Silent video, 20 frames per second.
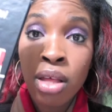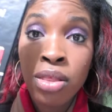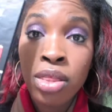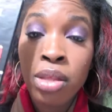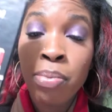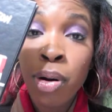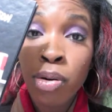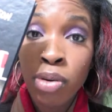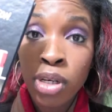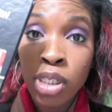
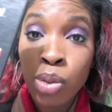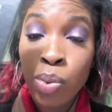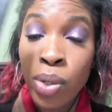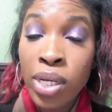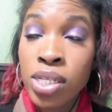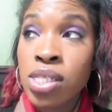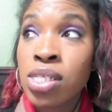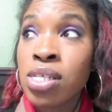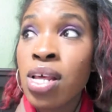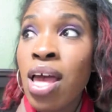the bonus
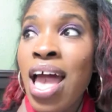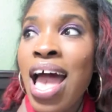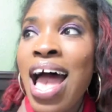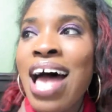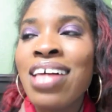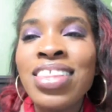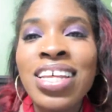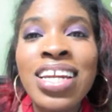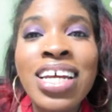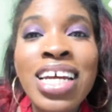ones
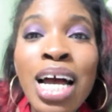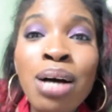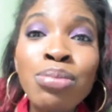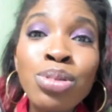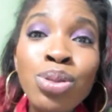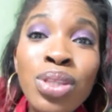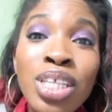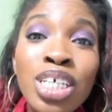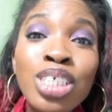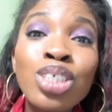and then it
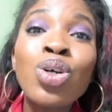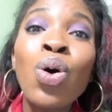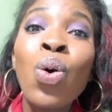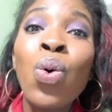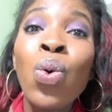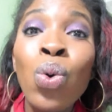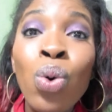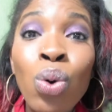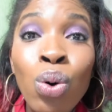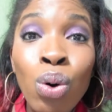comes with this
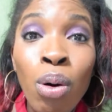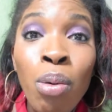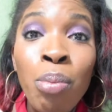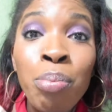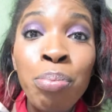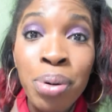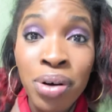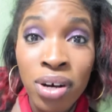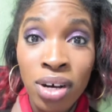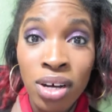
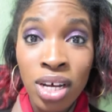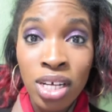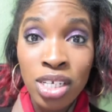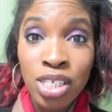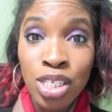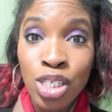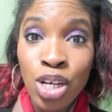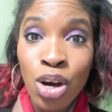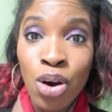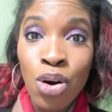cool book
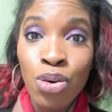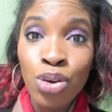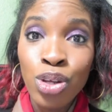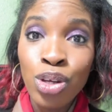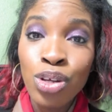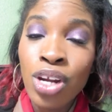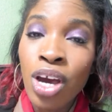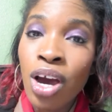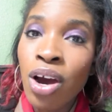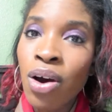so
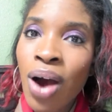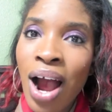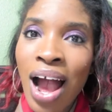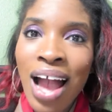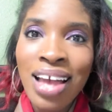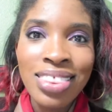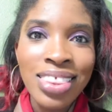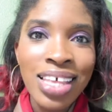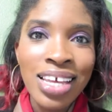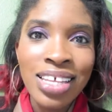you know
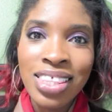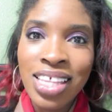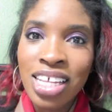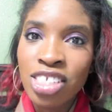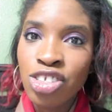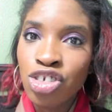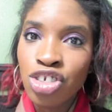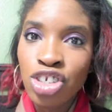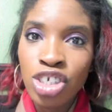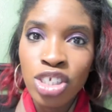i think
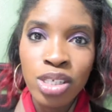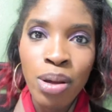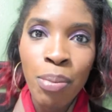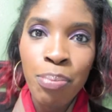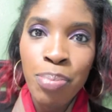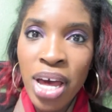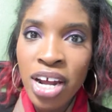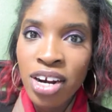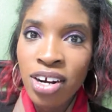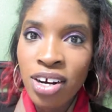that's just a
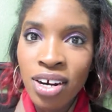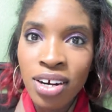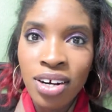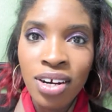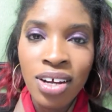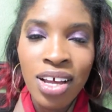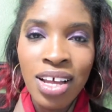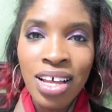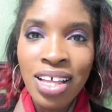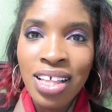
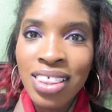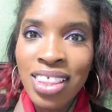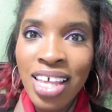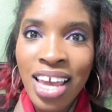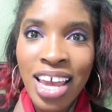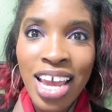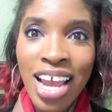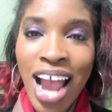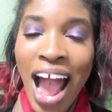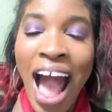better
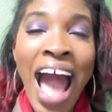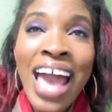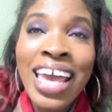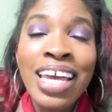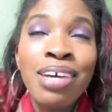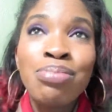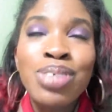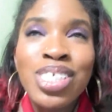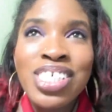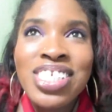thing i
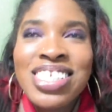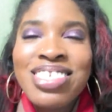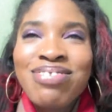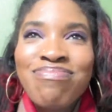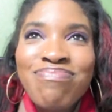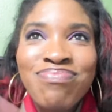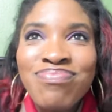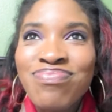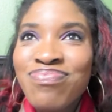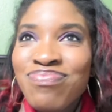am just
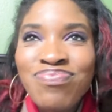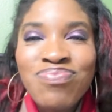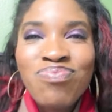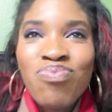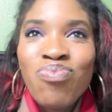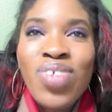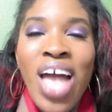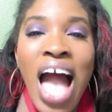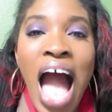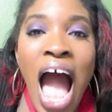
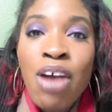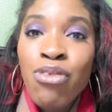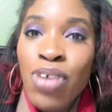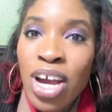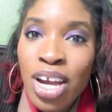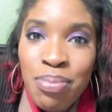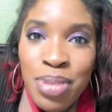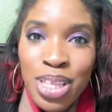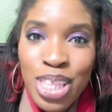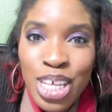i
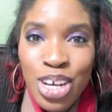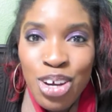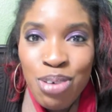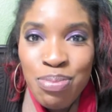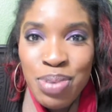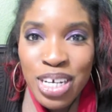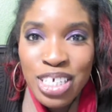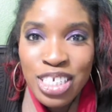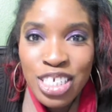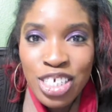recommend the
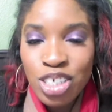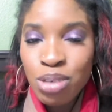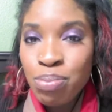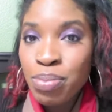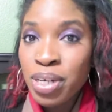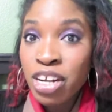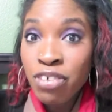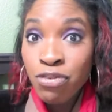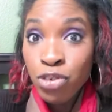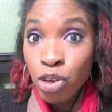yearbook edition
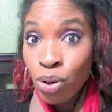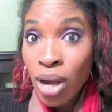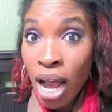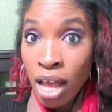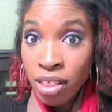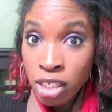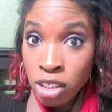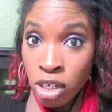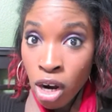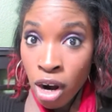but if you
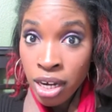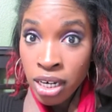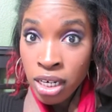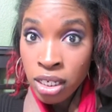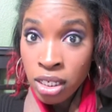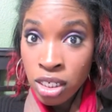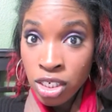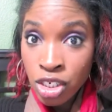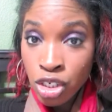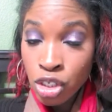got the target
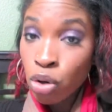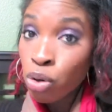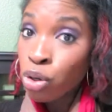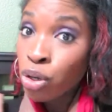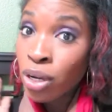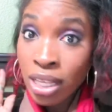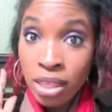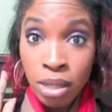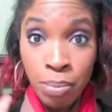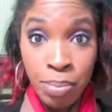edition or
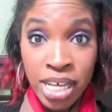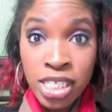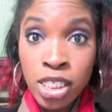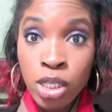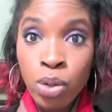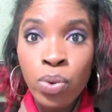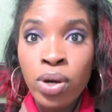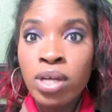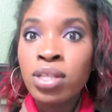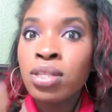you got the
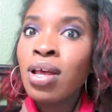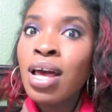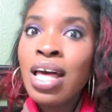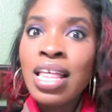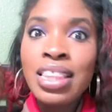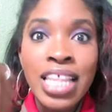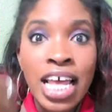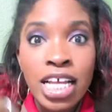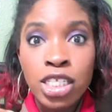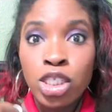basic one
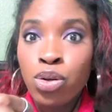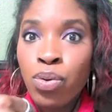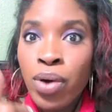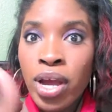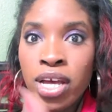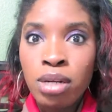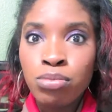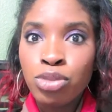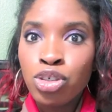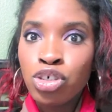that's
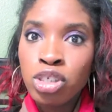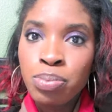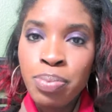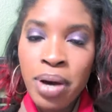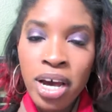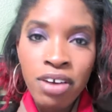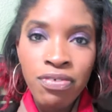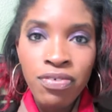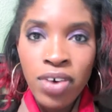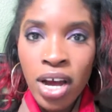great i'm sure
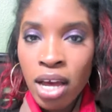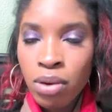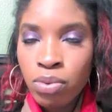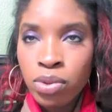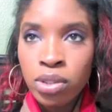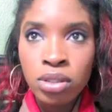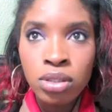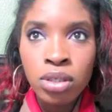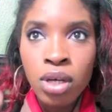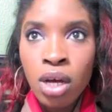spotify
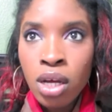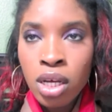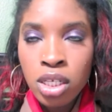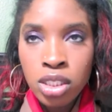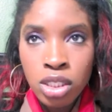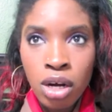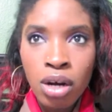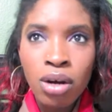will is